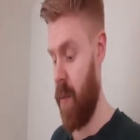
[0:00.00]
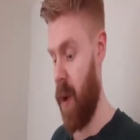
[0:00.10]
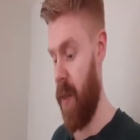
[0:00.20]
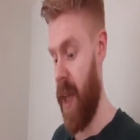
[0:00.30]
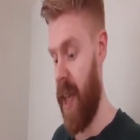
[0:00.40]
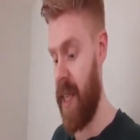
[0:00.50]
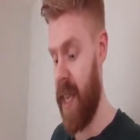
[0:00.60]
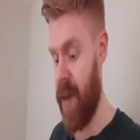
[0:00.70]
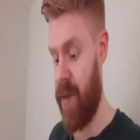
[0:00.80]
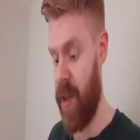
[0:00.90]
But that is
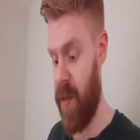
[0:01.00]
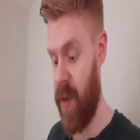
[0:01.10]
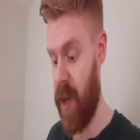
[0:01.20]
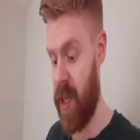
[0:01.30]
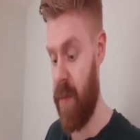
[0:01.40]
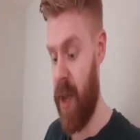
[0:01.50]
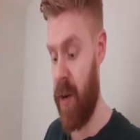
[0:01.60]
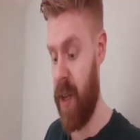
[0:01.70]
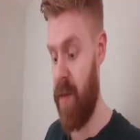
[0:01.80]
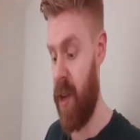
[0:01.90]
it for the first
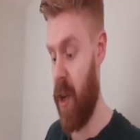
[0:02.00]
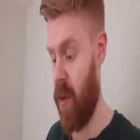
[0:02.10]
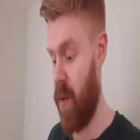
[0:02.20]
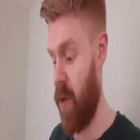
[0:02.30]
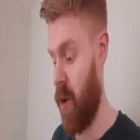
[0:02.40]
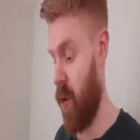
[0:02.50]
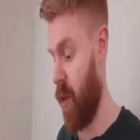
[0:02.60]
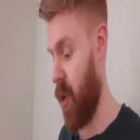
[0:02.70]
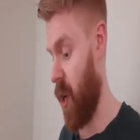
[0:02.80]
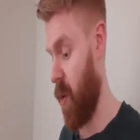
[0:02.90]
mail day video on
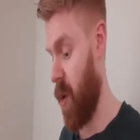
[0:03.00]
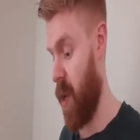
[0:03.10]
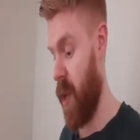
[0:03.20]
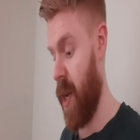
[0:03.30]
the channel.